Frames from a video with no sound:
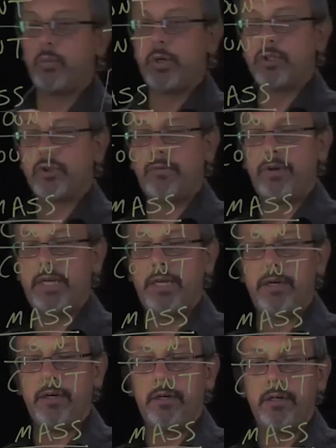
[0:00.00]
ones over
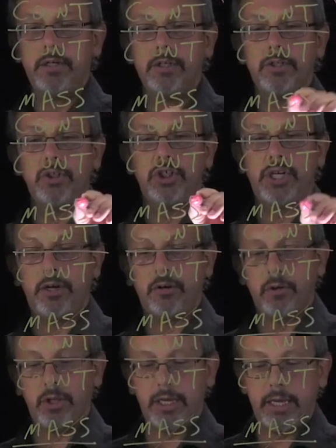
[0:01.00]
here,
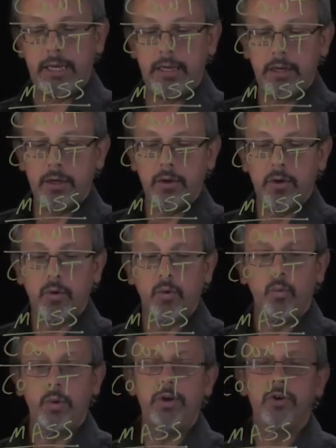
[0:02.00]
generally we